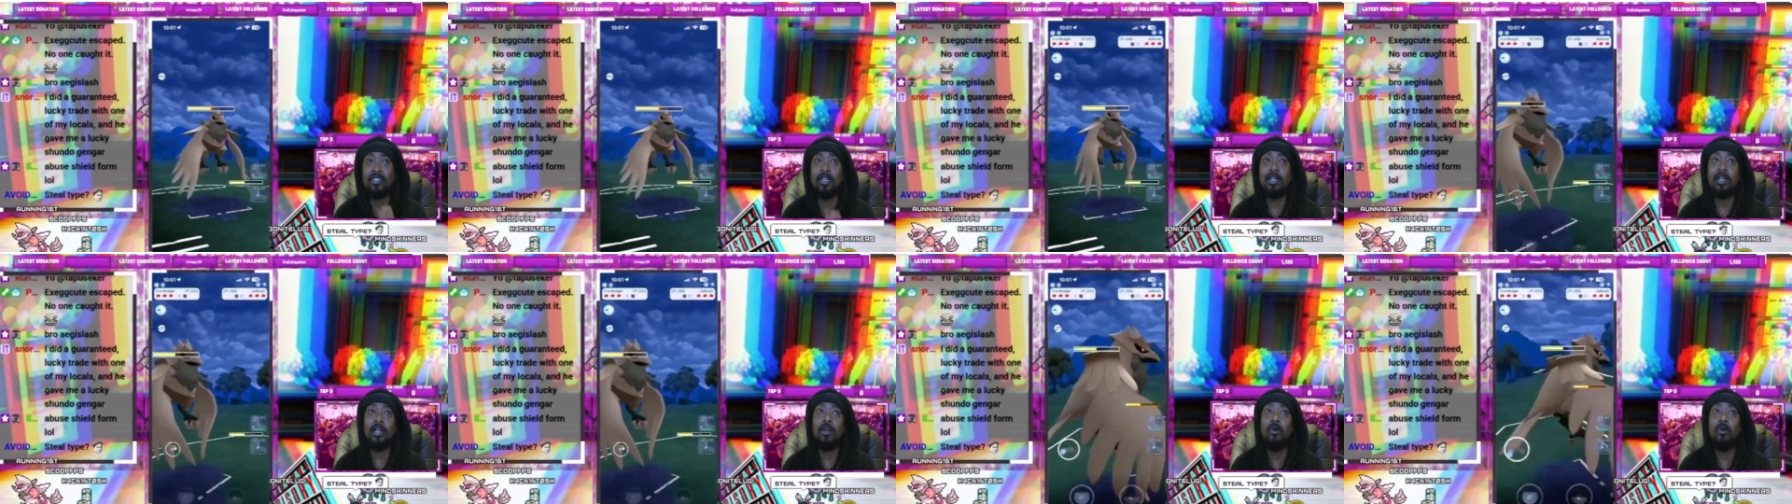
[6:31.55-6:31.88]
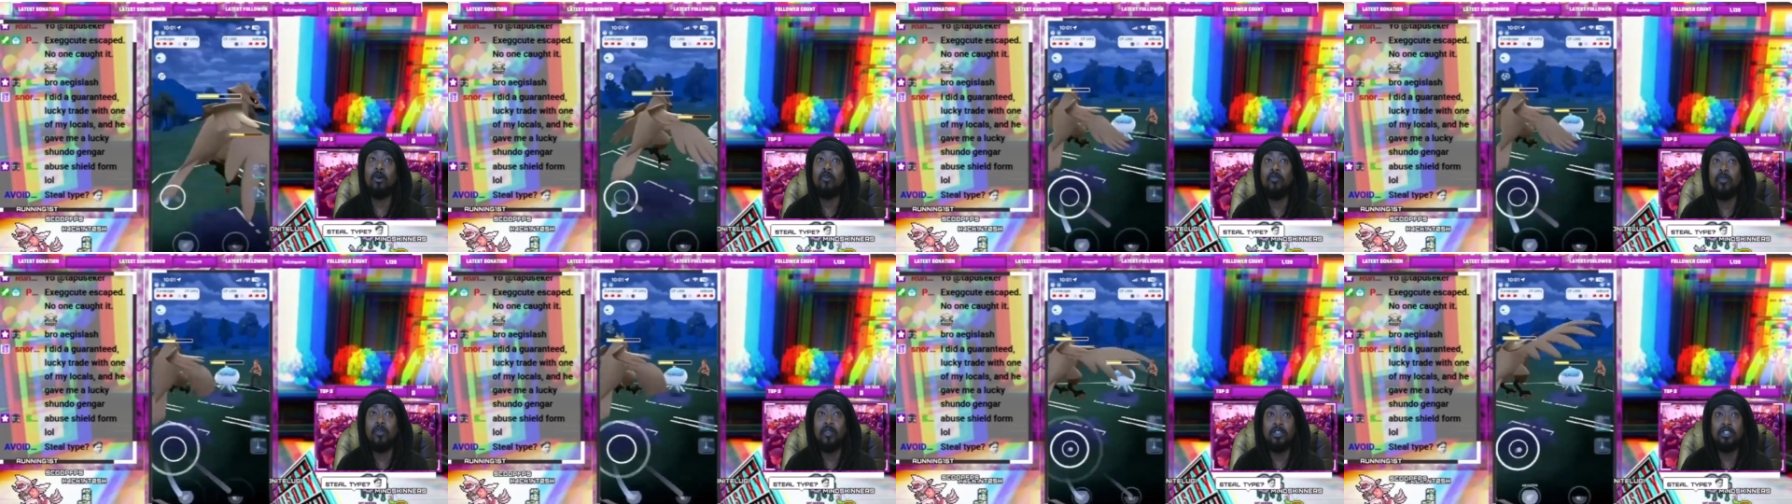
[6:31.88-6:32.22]
gonna go
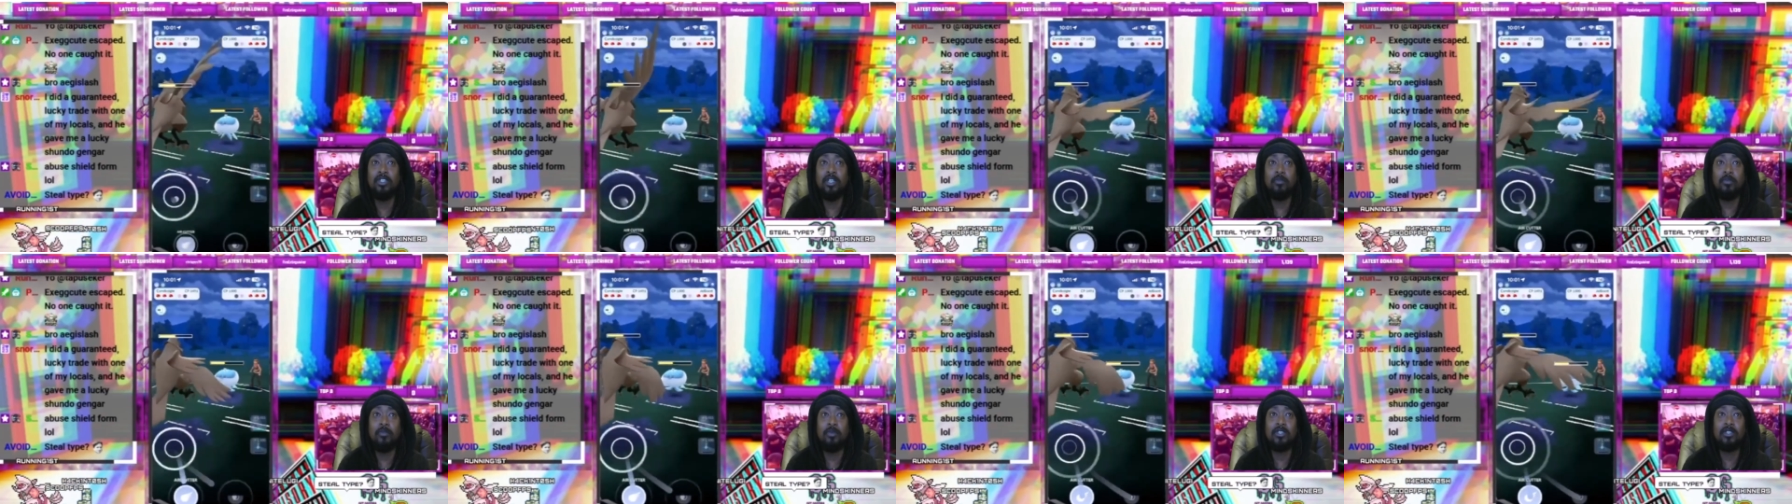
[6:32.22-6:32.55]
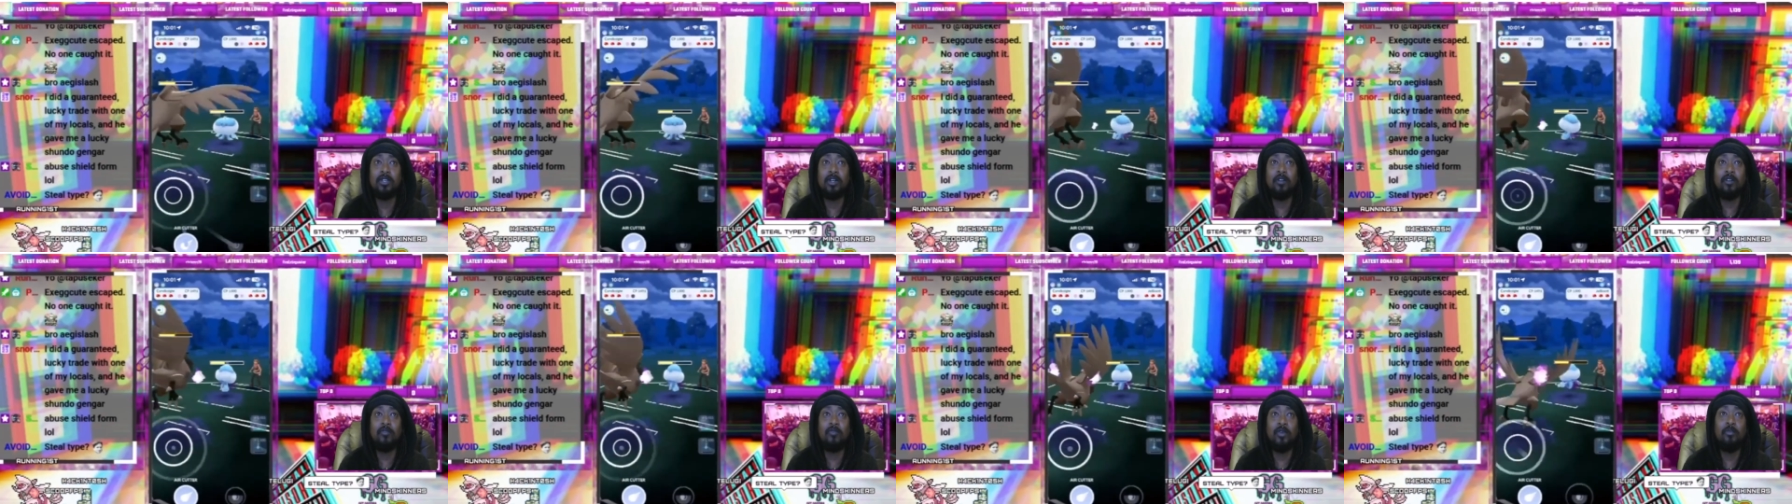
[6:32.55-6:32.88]
for the cheaper
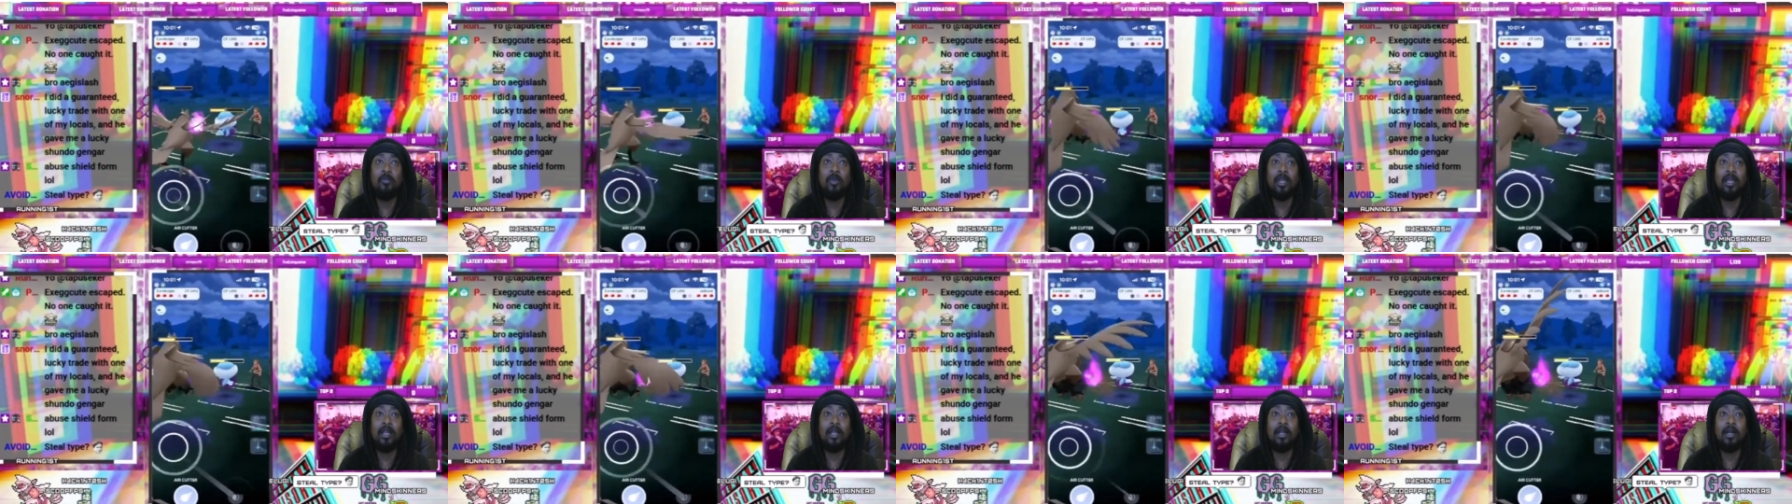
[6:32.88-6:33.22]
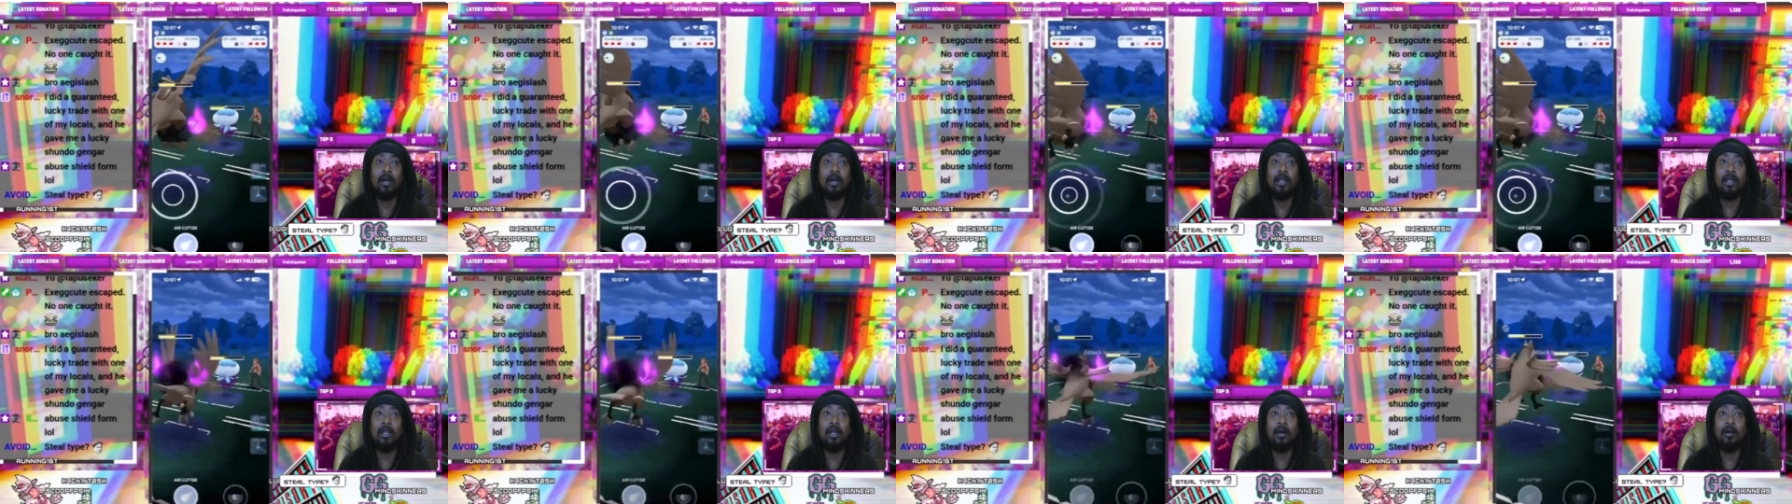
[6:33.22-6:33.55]
Surf and be in
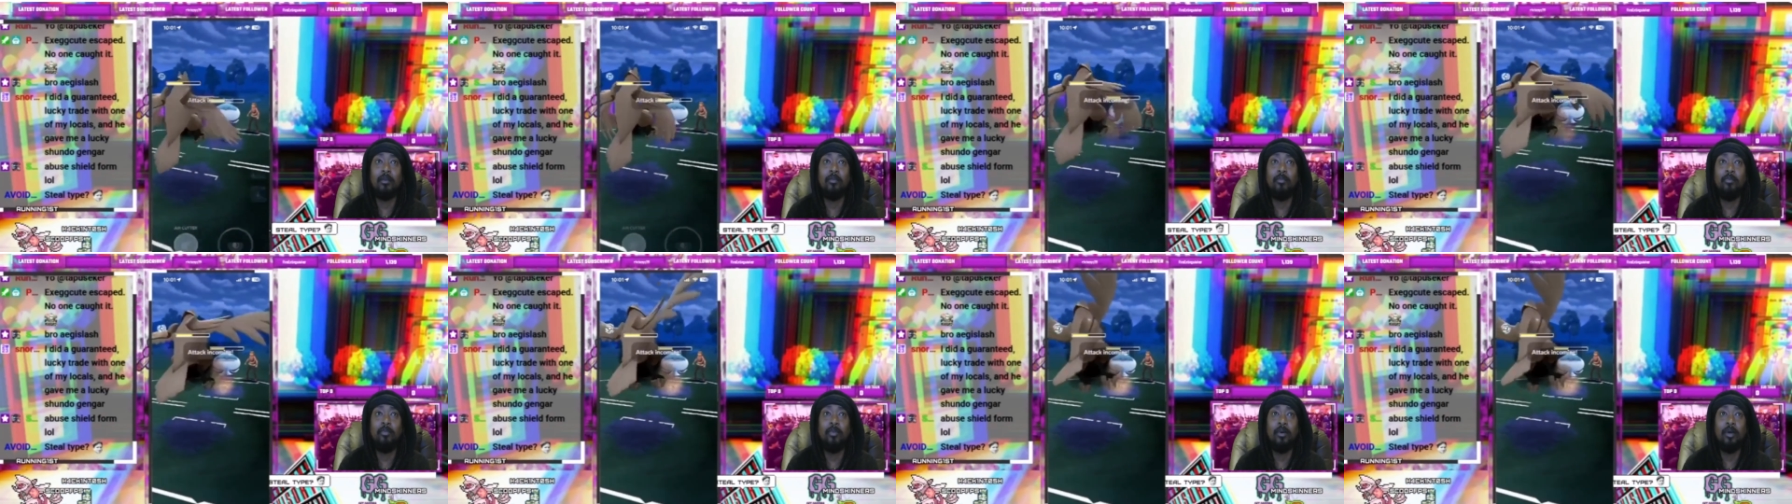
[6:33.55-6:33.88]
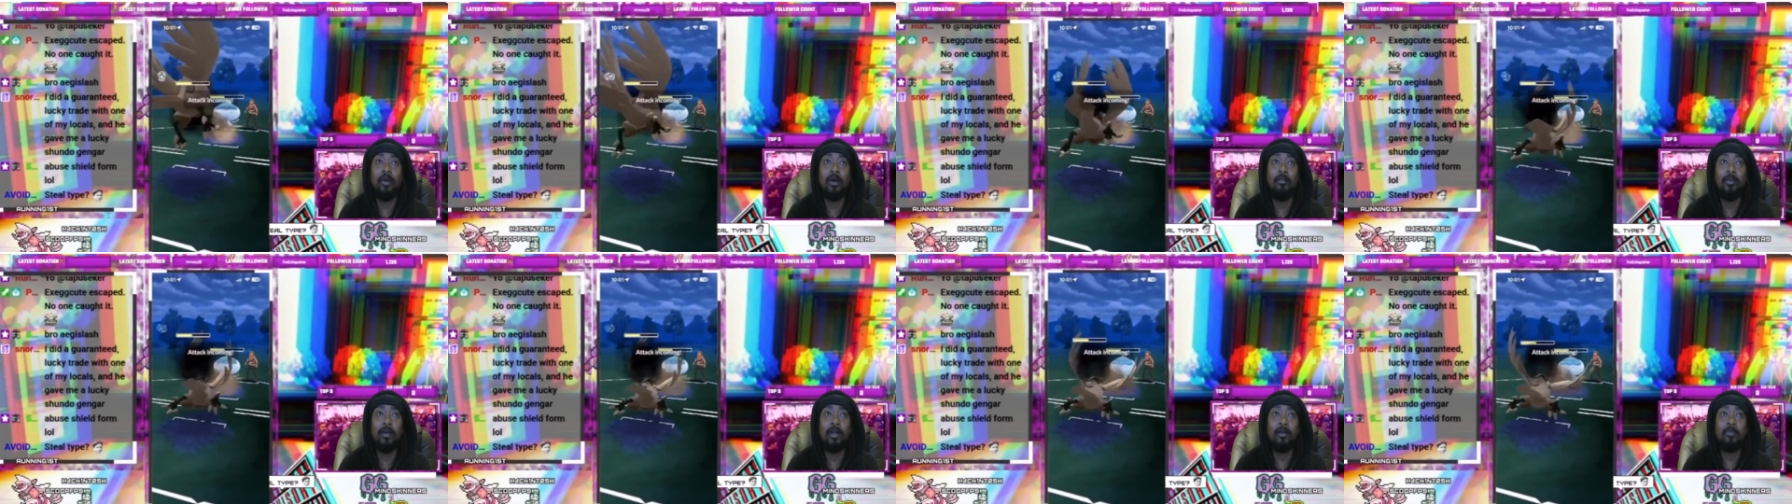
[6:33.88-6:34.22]

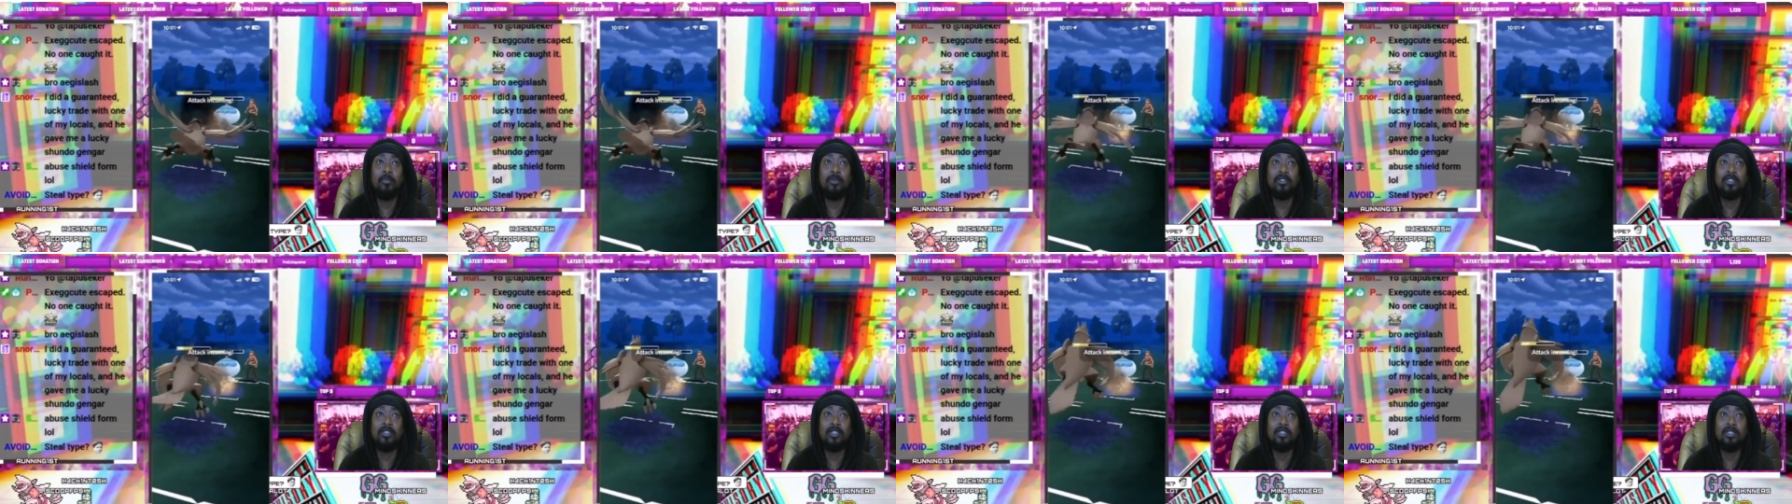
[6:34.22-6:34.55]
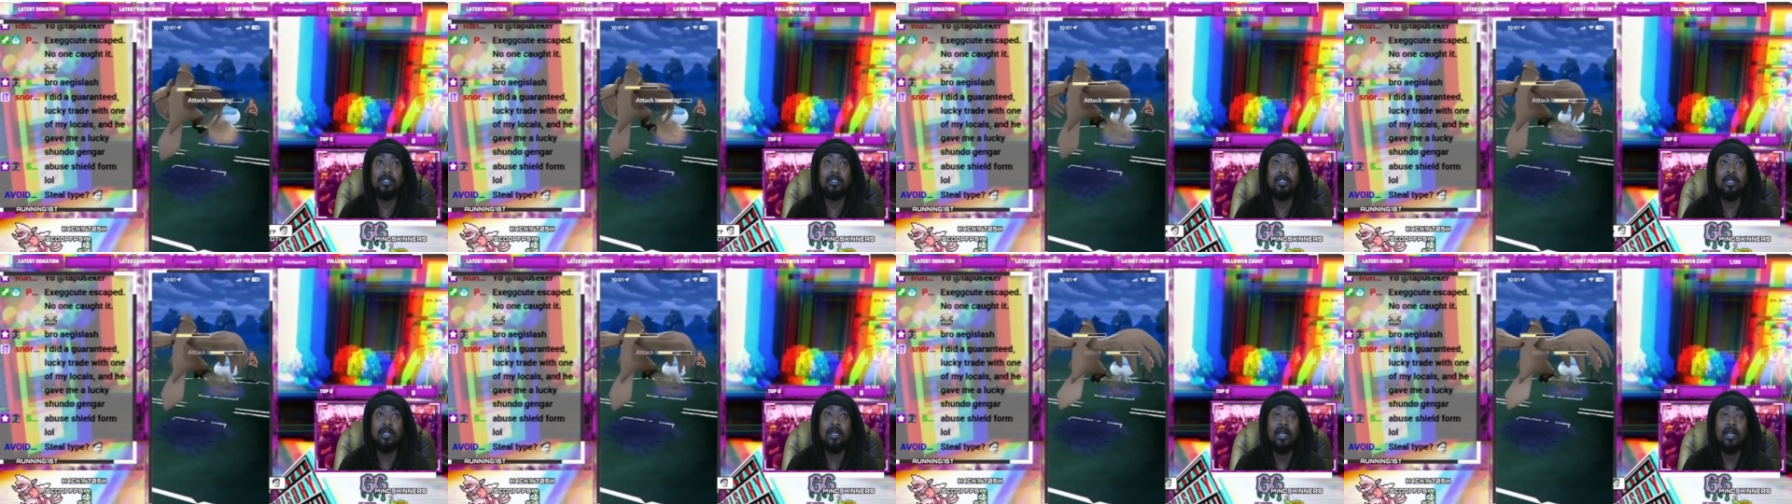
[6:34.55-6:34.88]
a better position.